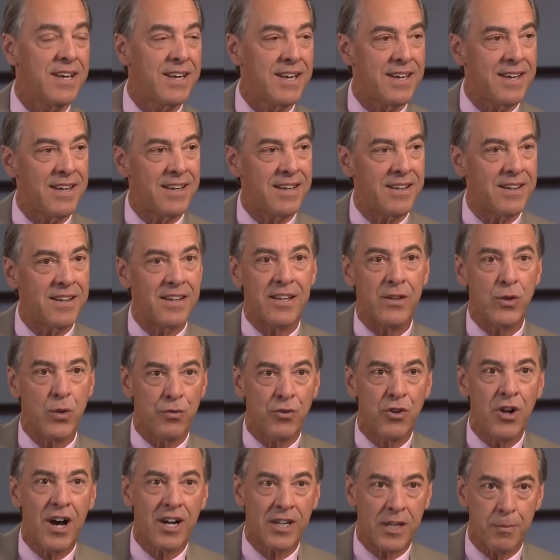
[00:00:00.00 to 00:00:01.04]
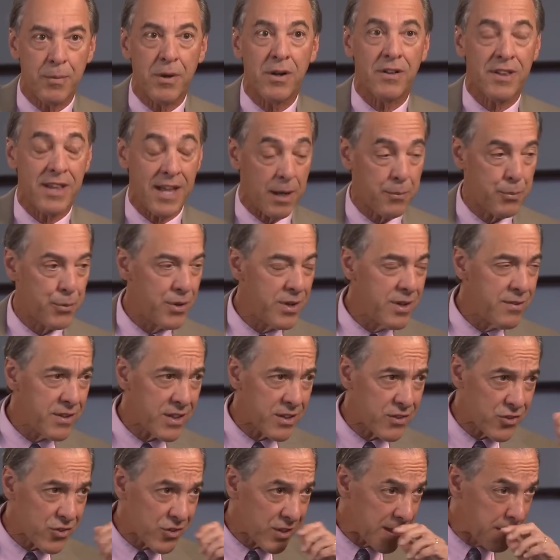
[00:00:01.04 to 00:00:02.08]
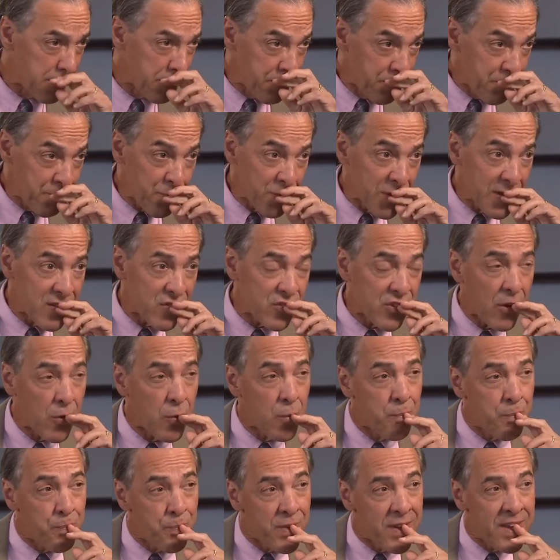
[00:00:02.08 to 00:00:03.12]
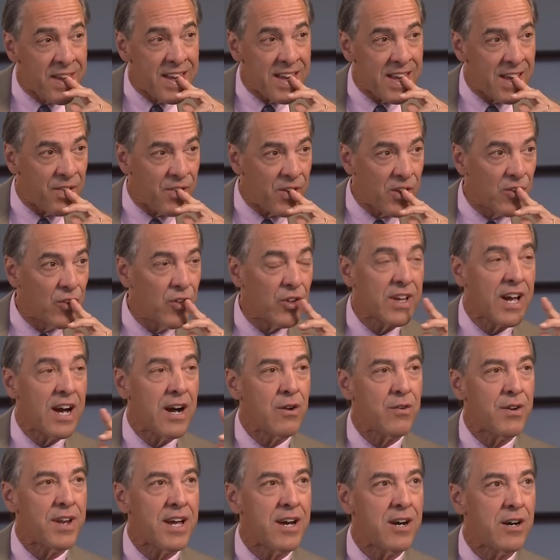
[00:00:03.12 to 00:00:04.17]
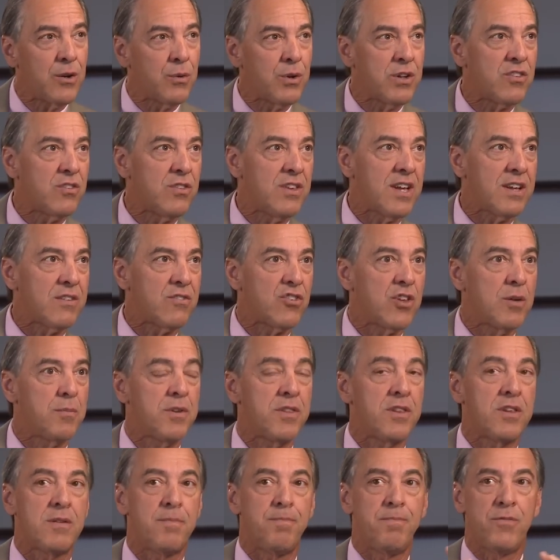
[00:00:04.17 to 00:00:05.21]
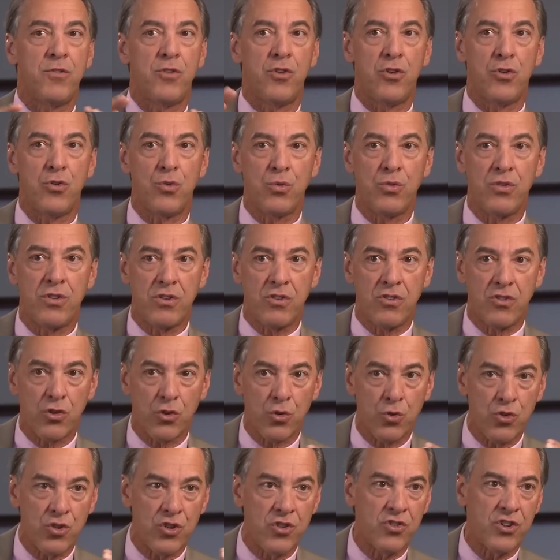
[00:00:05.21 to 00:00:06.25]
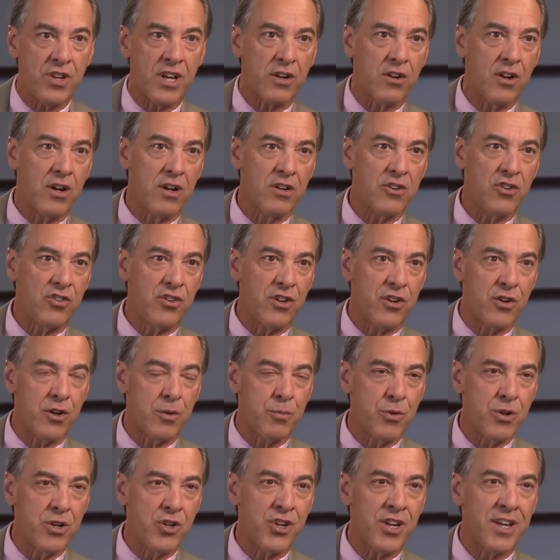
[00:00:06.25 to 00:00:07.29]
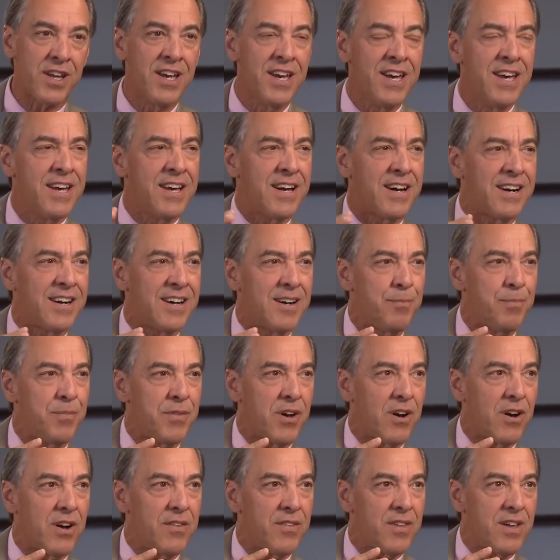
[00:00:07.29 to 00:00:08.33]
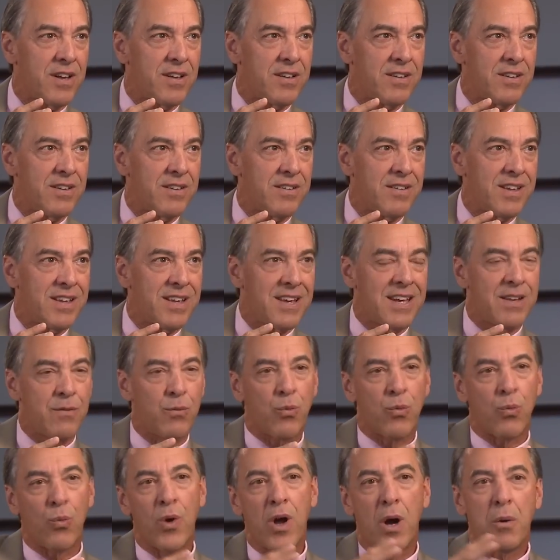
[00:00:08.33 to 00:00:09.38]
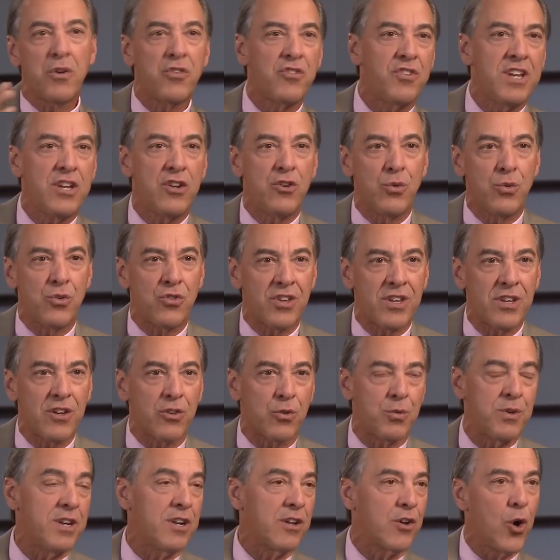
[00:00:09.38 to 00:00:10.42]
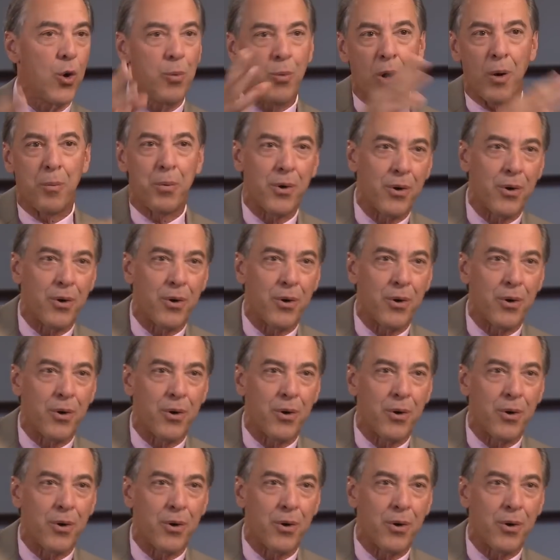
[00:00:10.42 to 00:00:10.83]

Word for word: and and you've talked about that previously. So if you look out now at, at some of the, the new solutions, technologies that are emerging, um, it, it, we always need new skills. We need a COBOL